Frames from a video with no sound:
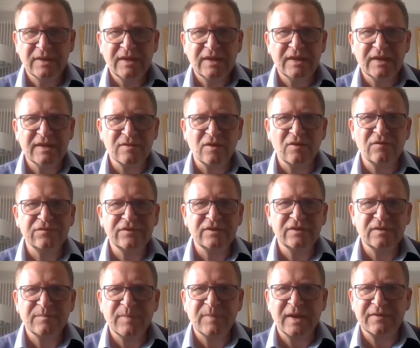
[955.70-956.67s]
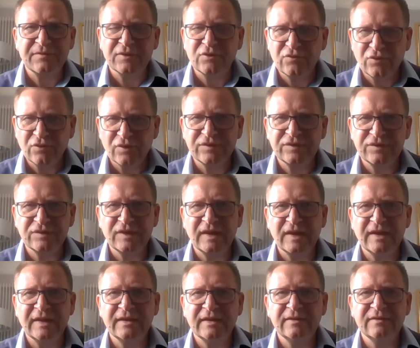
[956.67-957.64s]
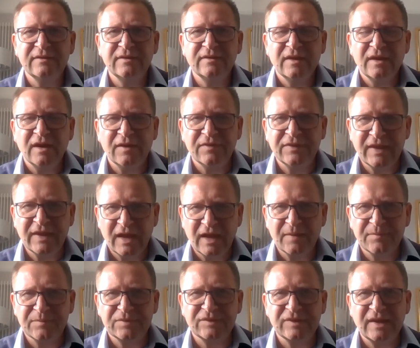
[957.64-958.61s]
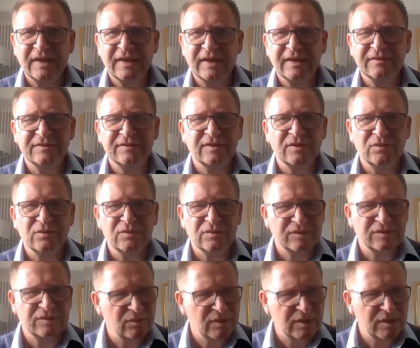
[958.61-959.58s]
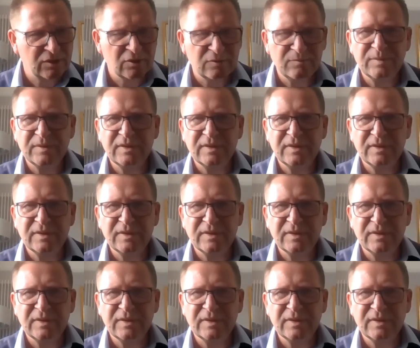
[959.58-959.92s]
is often about the cross-selling and the upselling. So it could